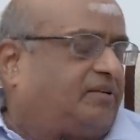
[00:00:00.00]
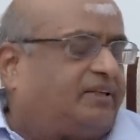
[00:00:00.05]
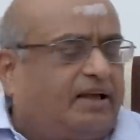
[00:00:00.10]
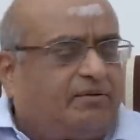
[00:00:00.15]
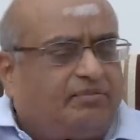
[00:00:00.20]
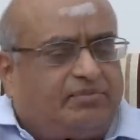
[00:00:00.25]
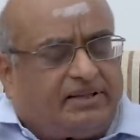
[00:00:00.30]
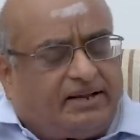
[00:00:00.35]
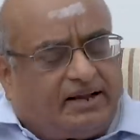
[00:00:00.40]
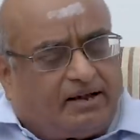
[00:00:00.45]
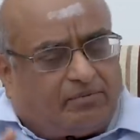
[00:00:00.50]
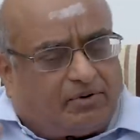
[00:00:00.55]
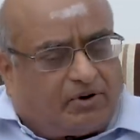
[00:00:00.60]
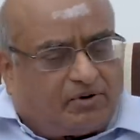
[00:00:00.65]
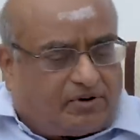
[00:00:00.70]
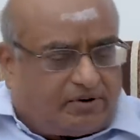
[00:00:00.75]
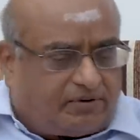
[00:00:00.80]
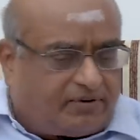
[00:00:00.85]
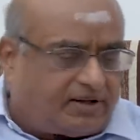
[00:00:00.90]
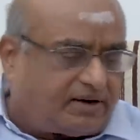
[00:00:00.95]
Same thing
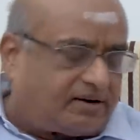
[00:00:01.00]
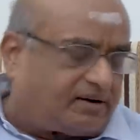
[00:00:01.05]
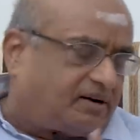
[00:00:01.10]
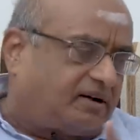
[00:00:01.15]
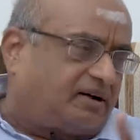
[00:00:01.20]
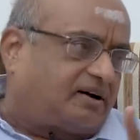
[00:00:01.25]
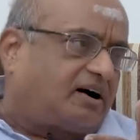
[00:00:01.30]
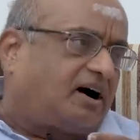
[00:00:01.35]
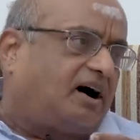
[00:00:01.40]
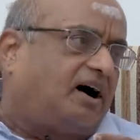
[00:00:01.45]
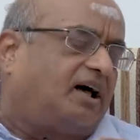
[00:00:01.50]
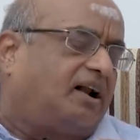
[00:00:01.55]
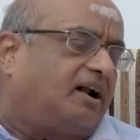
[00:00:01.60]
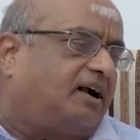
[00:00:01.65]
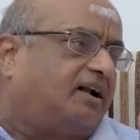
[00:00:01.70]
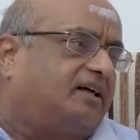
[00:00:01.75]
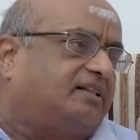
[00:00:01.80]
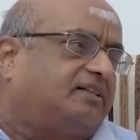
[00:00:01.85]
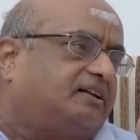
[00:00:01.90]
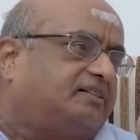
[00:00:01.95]
about your car
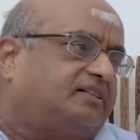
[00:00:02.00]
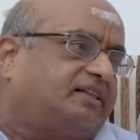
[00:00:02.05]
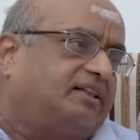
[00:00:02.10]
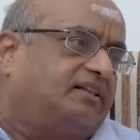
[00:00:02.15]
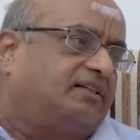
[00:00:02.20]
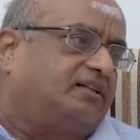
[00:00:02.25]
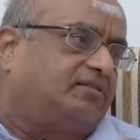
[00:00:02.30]
and other thing.